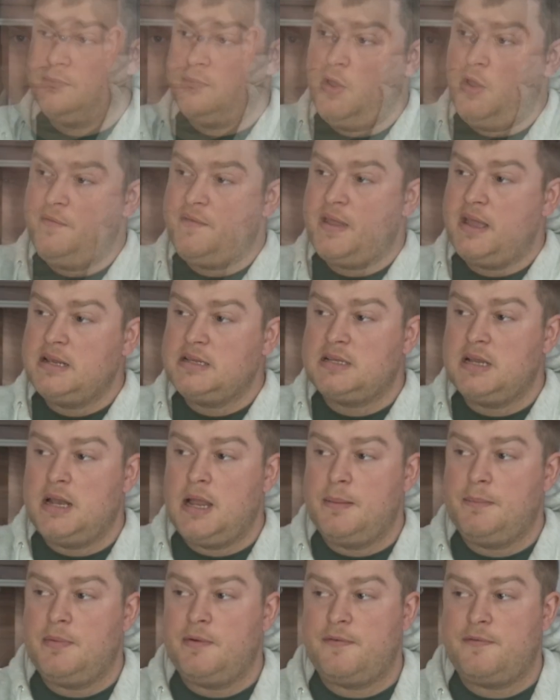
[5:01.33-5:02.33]
Moving into
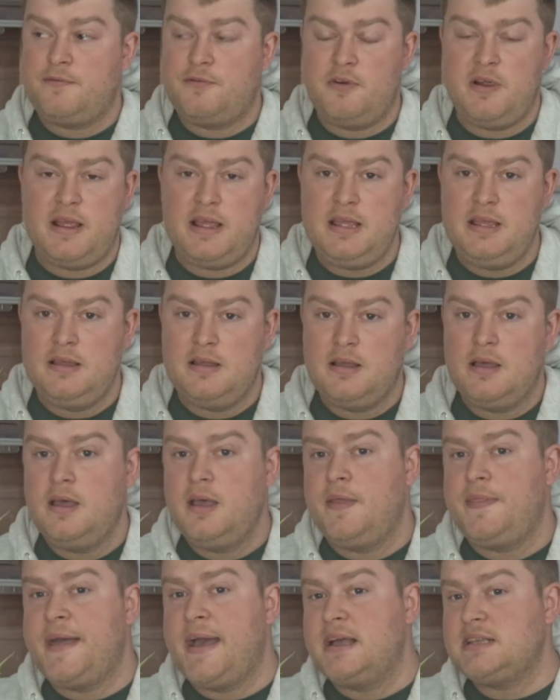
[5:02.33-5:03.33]
number 3,
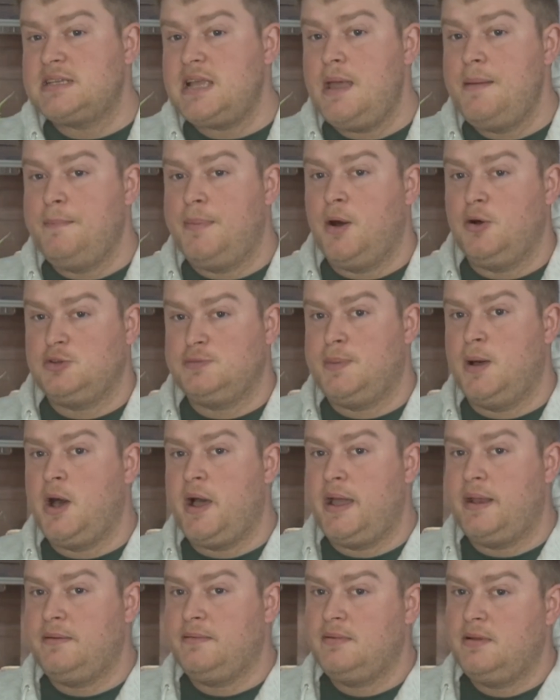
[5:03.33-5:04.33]
that is impulse
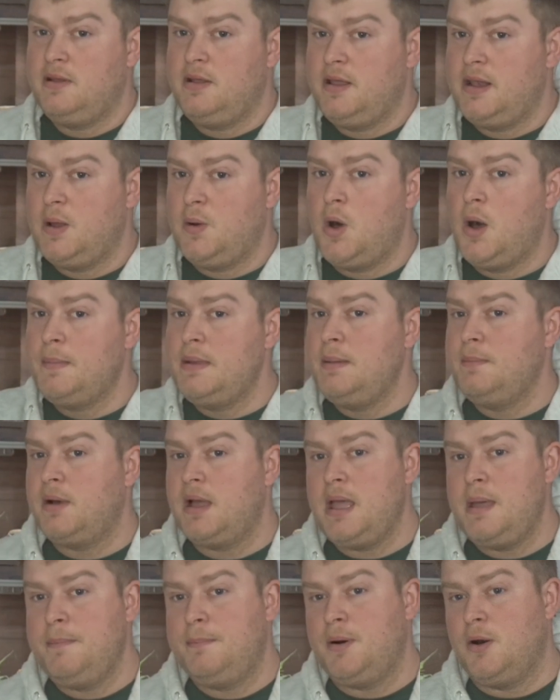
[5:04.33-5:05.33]
buying. What I mean by
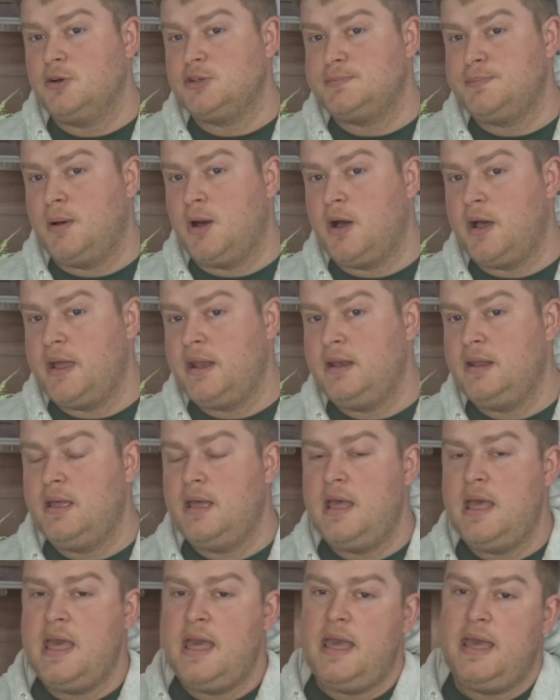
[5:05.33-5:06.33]
impulse buying
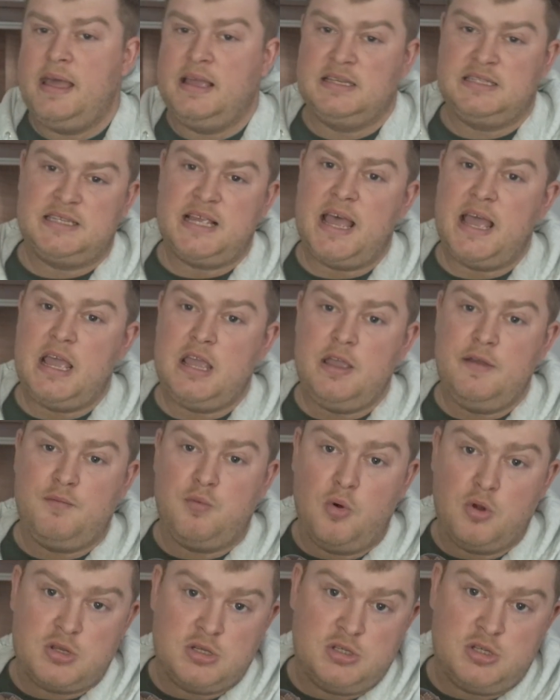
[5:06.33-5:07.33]
is, say you've
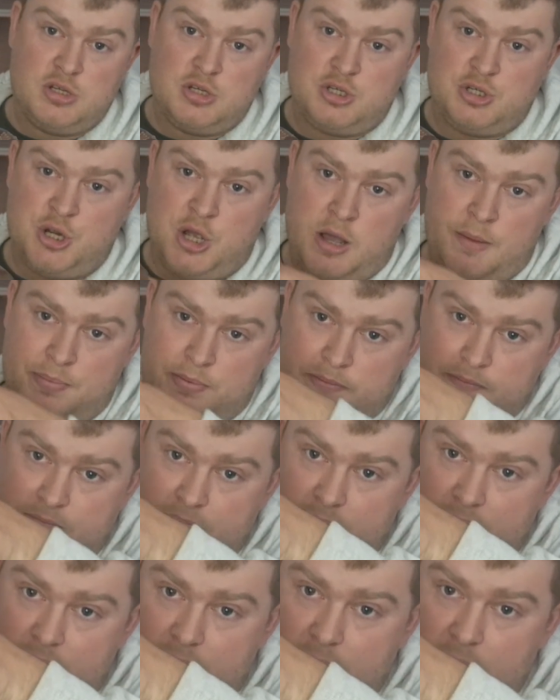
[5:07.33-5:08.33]
walked into the shop,
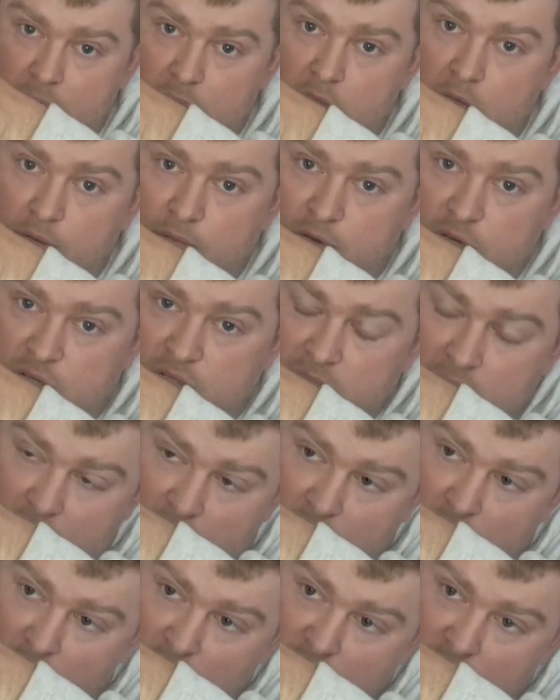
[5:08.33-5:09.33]
you've just seen a
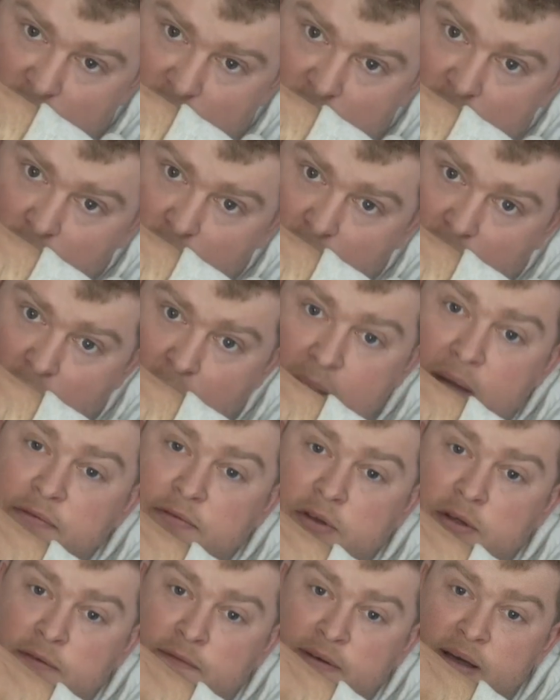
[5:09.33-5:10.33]
nice cute little
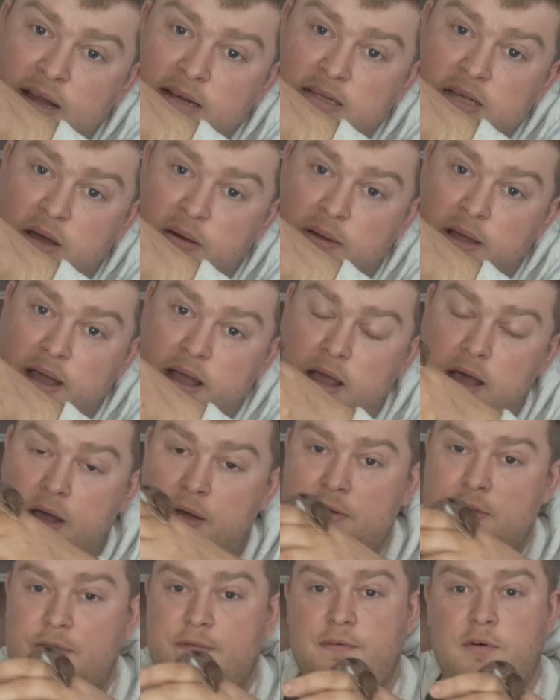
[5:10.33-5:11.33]
African fat-tailed gecko
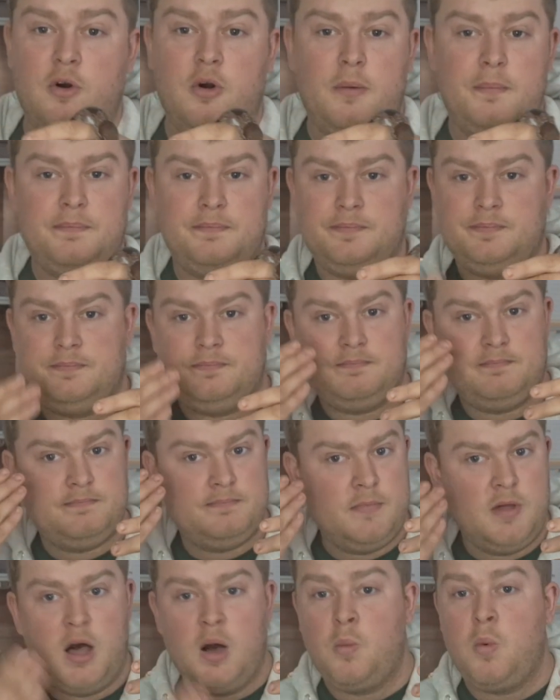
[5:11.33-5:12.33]
and you thought,
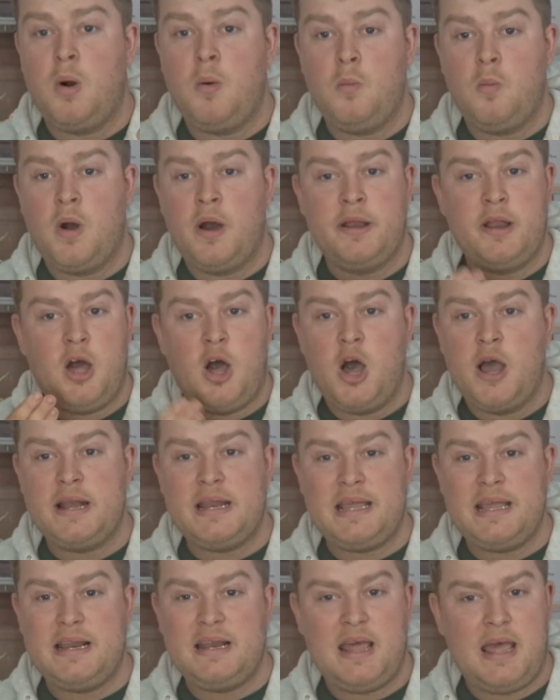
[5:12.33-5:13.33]
I want one, I
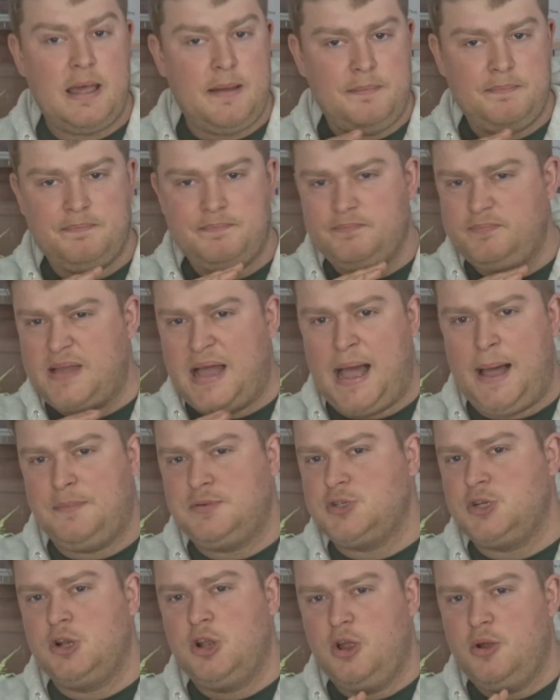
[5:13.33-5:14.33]
need it,
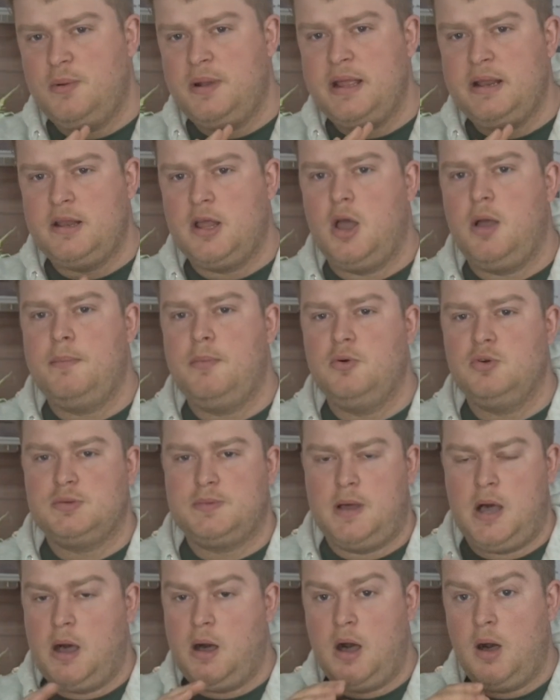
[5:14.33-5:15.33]
absolutely no balls,
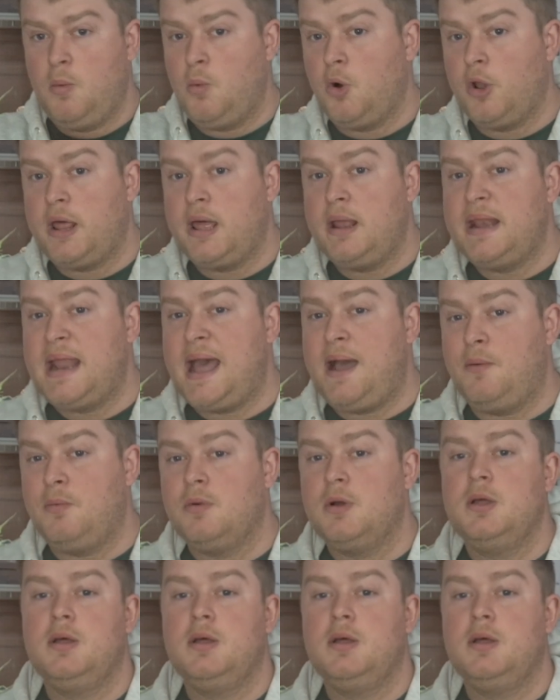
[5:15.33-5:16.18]
I want it now.